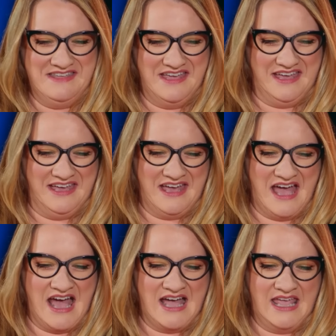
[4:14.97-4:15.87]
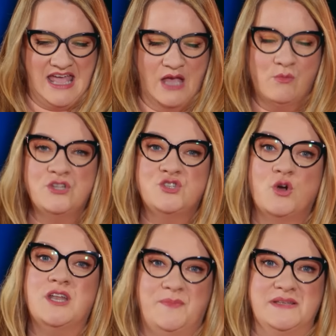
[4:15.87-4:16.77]
Uh, I, I once
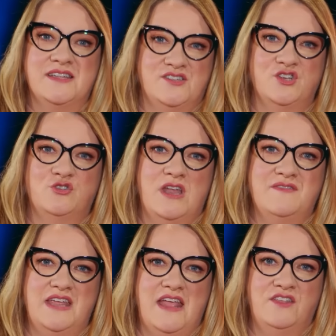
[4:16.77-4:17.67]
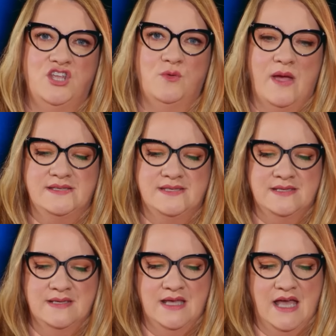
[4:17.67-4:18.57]
ordered biscuits and gravy in the US
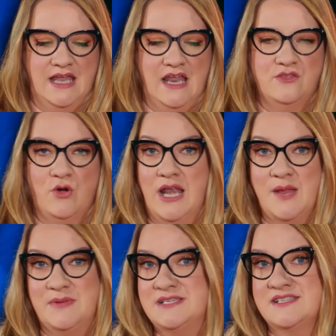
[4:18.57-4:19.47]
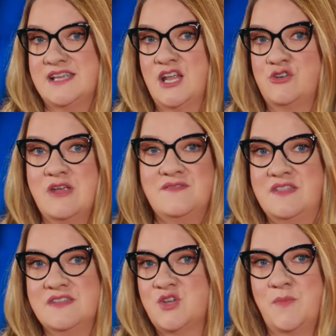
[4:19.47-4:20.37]
and I thought, I like biscuit salad gravy.
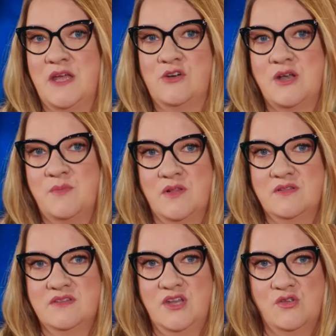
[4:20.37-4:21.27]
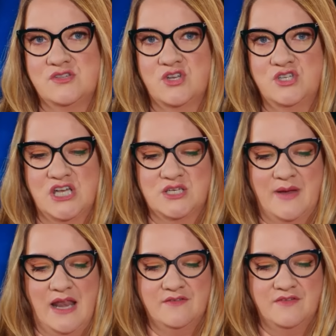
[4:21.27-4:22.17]
This could be incredible. You know, this could change
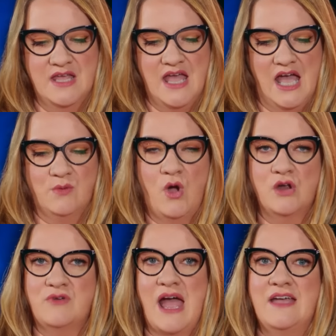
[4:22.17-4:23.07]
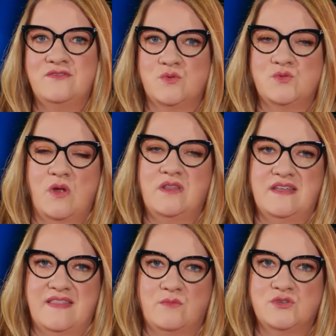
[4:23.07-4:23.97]
my life. And what arrived was one
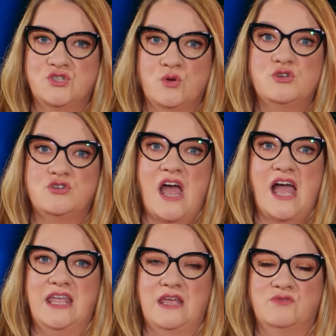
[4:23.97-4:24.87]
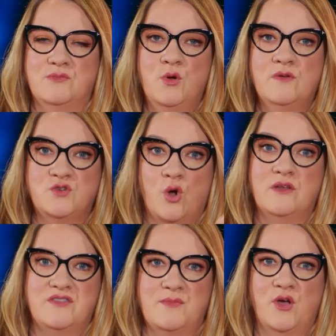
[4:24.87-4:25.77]
thing that was so dry, it removed all
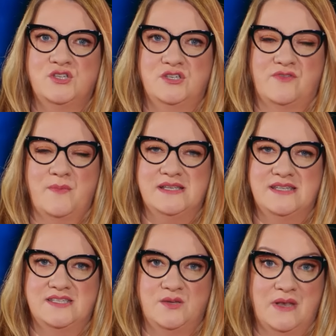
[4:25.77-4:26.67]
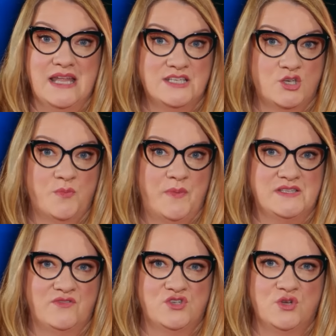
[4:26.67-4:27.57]
of the moisture from my system and I did not
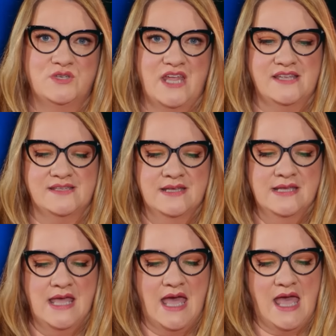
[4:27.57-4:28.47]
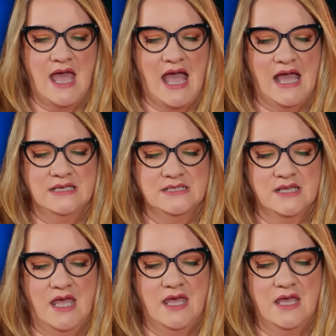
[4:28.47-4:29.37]
piss for two days. Uh, and
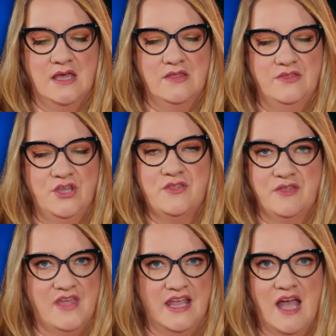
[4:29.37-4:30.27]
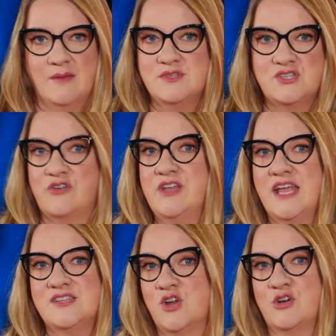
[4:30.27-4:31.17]
uh, the other thing, I'm sorry,
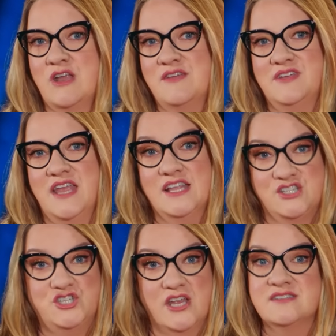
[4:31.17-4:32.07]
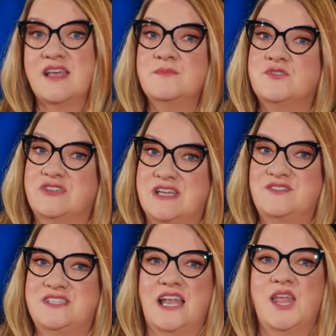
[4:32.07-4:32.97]
it's not gravy, it's jizz. I'm sorry to have
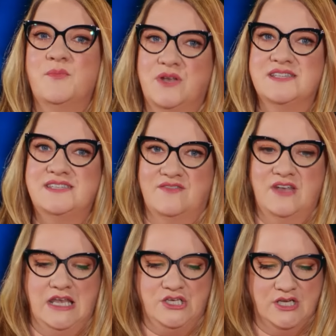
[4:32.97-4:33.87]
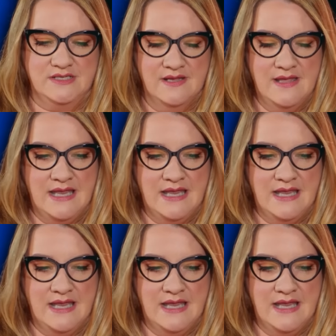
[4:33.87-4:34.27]
to tell you, but it's definitely jizz.